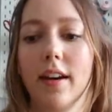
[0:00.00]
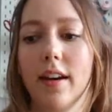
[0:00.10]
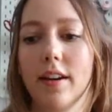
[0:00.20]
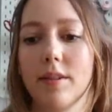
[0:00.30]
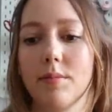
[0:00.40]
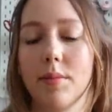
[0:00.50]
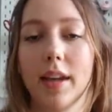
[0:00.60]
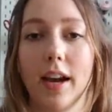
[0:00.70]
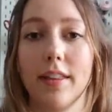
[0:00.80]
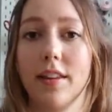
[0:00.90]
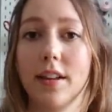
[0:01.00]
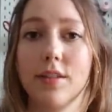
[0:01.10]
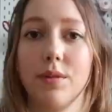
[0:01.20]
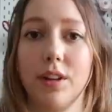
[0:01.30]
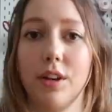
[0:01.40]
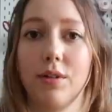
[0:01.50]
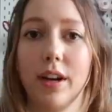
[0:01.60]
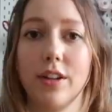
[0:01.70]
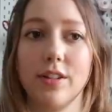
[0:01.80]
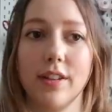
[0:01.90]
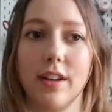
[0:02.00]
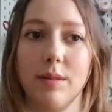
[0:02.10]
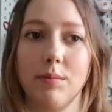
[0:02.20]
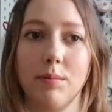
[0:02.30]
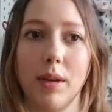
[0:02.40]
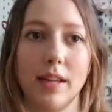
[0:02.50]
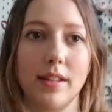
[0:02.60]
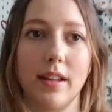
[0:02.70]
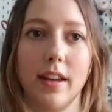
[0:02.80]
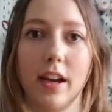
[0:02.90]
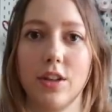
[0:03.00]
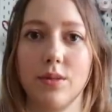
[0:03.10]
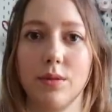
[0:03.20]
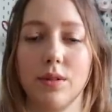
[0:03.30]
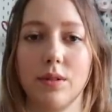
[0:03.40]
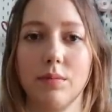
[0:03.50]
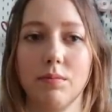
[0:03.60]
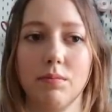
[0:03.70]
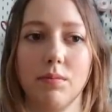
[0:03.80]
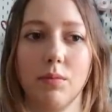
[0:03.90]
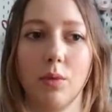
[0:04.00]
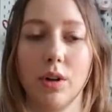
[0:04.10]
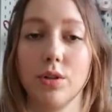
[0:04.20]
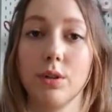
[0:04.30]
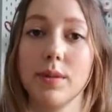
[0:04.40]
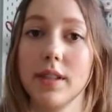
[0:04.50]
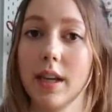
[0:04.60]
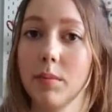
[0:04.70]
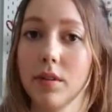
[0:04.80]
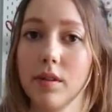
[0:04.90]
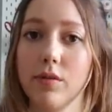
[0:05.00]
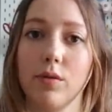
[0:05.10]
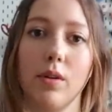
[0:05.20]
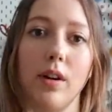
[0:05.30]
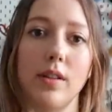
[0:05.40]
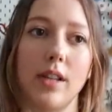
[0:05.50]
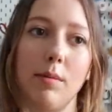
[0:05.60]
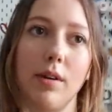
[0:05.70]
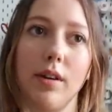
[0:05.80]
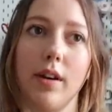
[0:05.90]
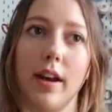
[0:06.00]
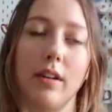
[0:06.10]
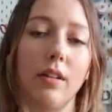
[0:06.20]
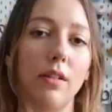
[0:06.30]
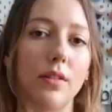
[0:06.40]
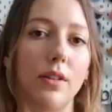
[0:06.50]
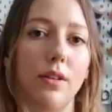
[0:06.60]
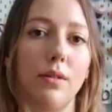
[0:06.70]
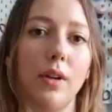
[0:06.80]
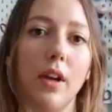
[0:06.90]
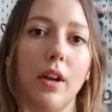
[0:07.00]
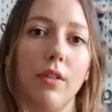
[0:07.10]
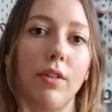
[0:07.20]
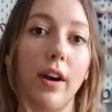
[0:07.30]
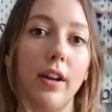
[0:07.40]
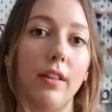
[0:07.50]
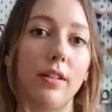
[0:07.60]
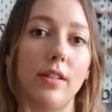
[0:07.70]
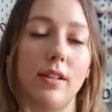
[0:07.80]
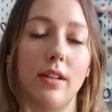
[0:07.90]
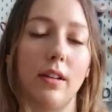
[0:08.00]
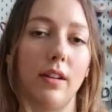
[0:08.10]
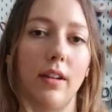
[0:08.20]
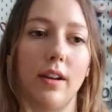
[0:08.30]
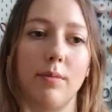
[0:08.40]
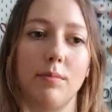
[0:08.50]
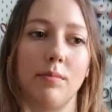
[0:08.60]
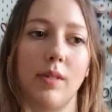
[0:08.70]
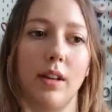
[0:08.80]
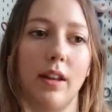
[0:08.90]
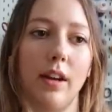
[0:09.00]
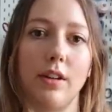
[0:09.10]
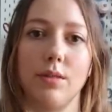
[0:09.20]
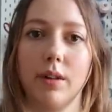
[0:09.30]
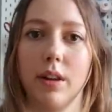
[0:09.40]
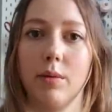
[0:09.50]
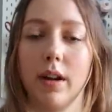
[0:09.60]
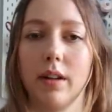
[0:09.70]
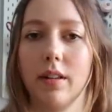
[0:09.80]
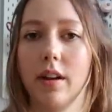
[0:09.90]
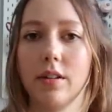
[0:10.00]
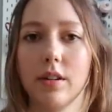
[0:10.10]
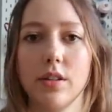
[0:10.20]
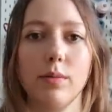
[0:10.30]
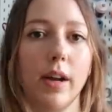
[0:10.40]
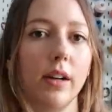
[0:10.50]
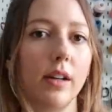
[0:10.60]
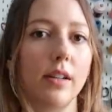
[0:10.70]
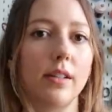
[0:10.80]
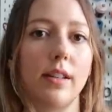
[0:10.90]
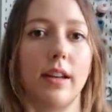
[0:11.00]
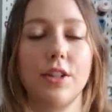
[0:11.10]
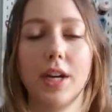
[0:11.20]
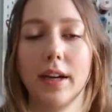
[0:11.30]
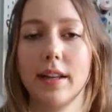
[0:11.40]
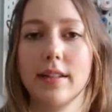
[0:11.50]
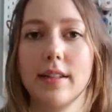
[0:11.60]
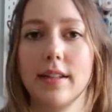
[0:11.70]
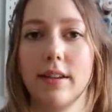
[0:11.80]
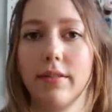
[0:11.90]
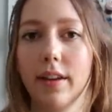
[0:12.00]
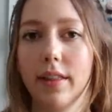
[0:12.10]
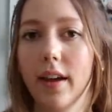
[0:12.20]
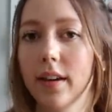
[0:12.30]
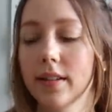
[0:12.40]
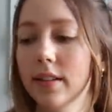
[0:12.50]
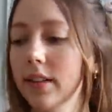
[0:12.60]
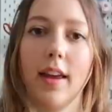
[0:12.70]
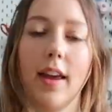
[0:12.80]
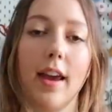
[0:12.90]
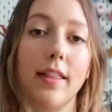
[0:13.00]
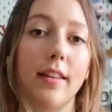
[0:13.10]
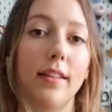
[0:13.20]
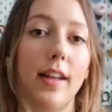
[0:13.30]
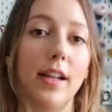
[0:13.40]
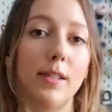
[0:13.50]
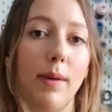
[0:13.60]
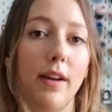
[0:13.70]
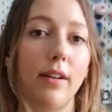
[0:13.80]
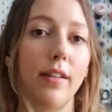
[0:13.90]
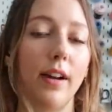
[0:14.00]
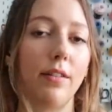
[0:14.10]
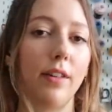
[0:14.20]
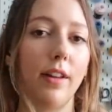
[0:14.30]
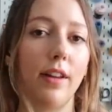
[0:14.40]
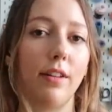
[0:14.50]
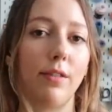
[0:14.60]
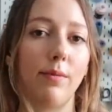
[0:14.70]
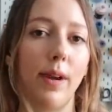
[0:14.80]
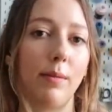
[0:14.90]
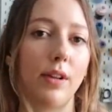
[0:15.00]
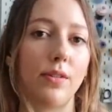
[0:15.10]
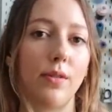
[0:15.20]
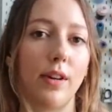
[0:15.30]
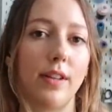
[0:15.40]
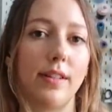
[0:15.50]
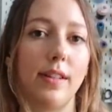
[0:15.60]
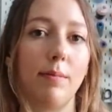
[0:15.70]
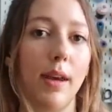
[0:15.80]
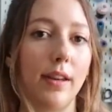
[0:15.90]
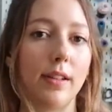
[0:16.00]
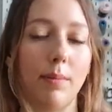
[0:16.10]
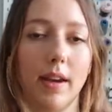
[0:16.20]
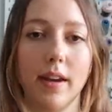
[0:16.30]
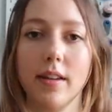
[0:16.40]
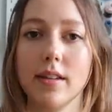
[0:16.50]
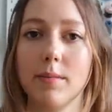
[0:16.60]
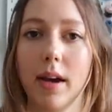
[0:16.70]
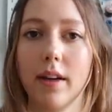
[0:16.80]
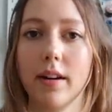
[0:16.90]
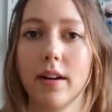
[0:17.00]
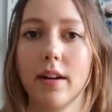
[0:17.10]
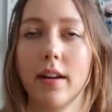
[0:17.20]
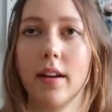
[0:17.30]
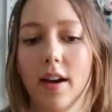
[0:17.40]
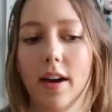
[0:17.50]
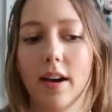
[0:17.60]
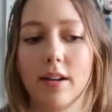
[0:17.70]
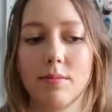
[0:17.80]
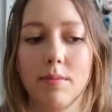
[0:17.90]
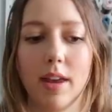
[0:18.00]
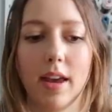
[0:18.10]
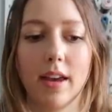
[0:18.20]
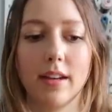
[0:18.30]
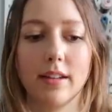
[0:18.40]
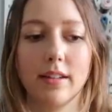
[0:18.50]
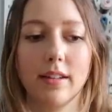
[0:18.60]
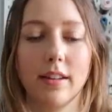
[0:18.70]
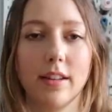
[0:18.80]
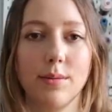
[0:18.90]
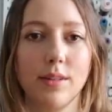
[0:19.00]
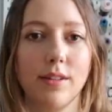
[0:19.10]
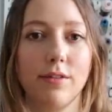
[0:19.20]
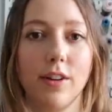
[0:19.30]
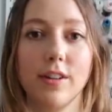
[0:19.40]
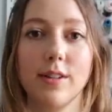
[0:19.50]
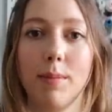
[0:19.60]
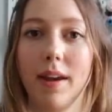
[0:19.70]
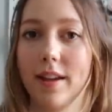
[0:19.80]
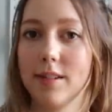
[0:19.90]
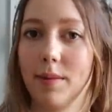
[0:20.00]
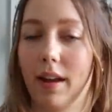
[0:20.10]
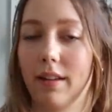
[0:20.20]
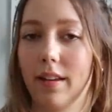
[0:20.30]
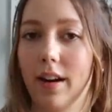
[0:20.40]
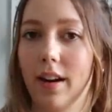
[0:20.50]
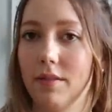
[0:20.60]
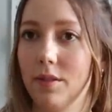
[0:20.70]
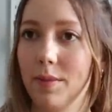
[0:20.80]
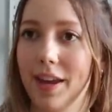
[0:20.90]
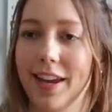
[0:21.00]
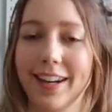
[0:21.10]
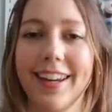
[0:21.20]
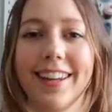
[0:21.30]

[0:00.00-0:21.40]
Um, but yeah, I think that's a really great, just kind of basic casual wardrobe staple for summer and also for any other season. Um, it layers really well under sweaters and jackets and stuff like that. And then the last pattern that I really like from Fabric Store is the Magda Pants pattern. Um, and this was the first pants pattern that I ever made.